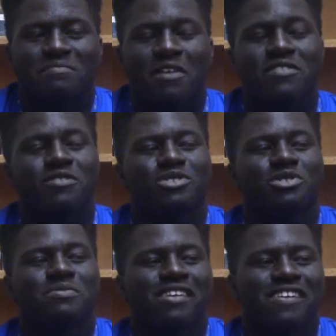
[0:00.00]
My favorite
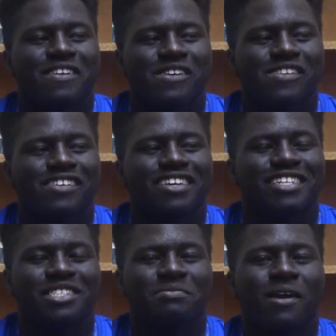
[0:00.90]
superhero
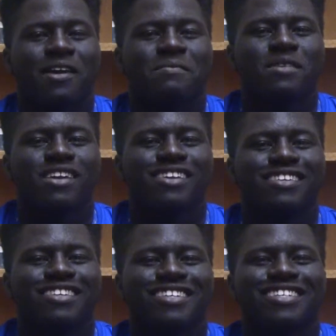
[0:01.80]
is
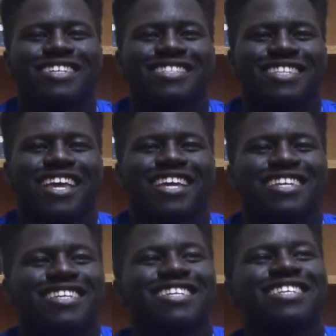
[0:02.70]
Spider-Man, cause
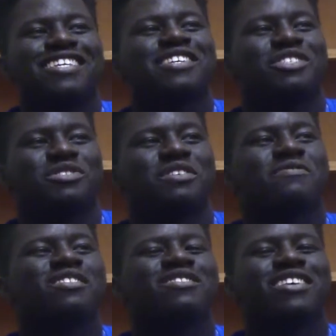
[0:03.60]
like he can
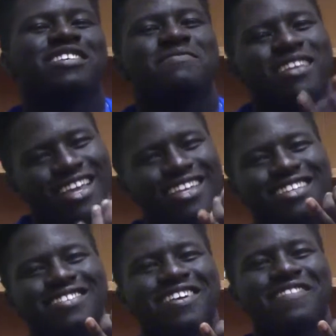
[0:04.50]
swim from the way he be like,
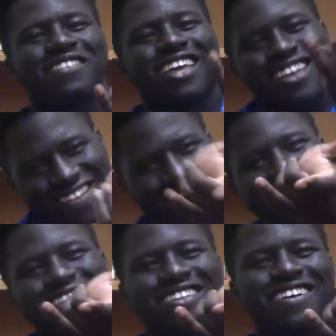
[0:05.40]
you know what I mean? Like,
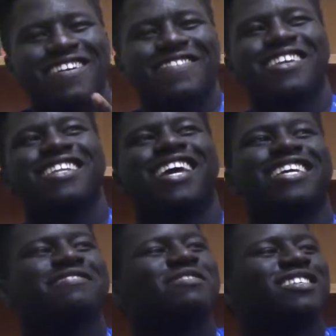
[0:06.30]
you know what I mean?
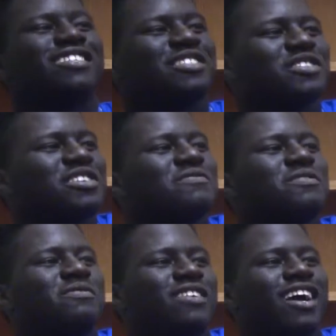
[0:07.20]
Like he be swimming
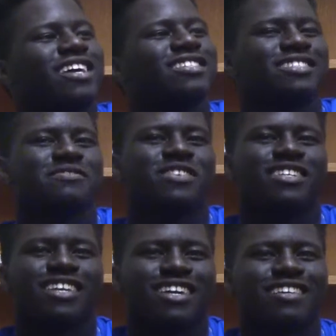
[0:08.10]
from vines and
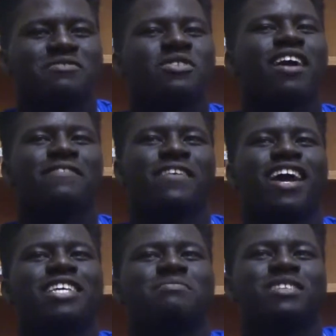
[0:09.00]
whatnot. Well, not
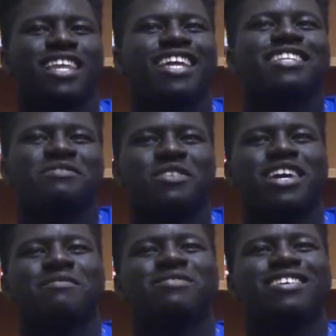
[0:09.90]
vines, but like the
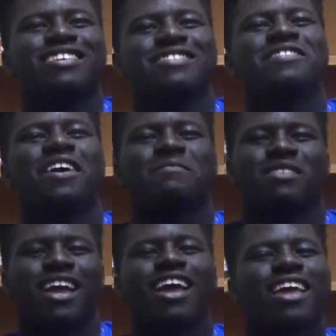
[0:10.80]
webs. You know what I
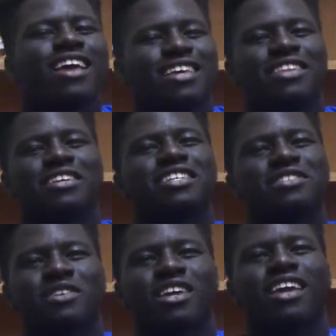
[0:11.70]
mean? Look,
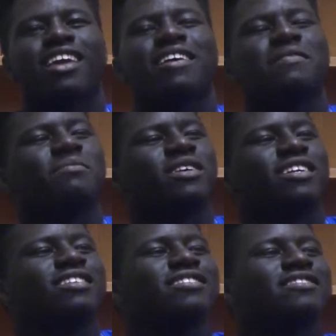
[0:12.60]
it's okay,
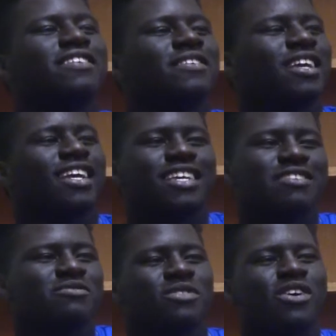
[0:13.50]
but you know, like
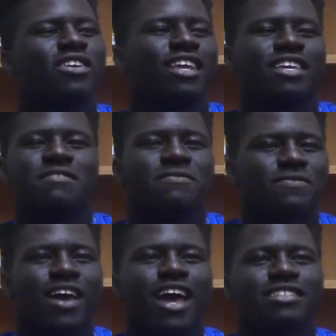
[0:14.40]
he raw, like he
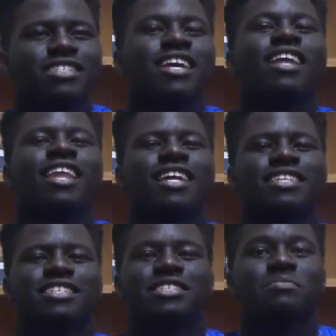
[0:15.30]
fast. He got
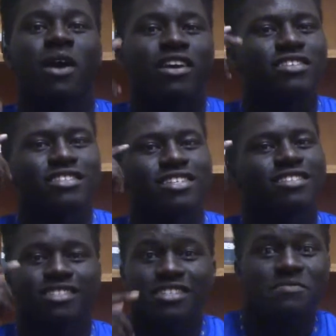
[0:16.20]
like the spider
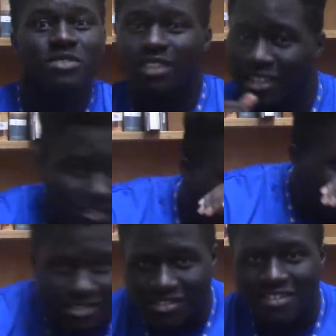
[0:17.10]
sense. He be like,
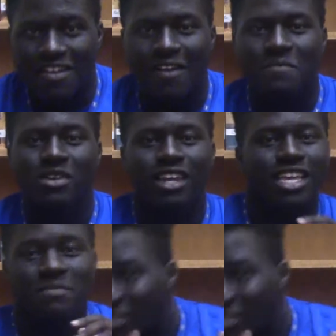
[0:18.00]
you know what I mean? Like he